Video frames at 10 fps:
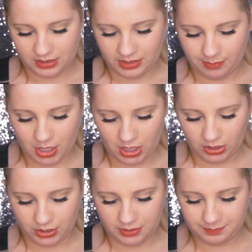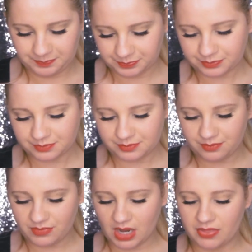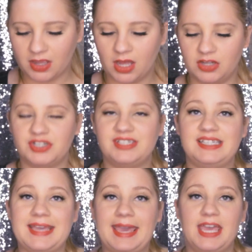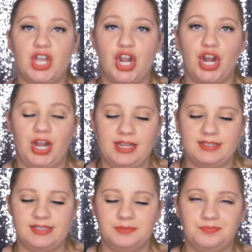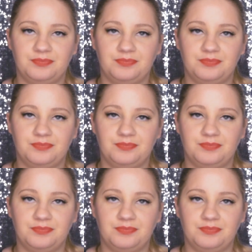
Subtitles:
lip color on the Colorstay Currant.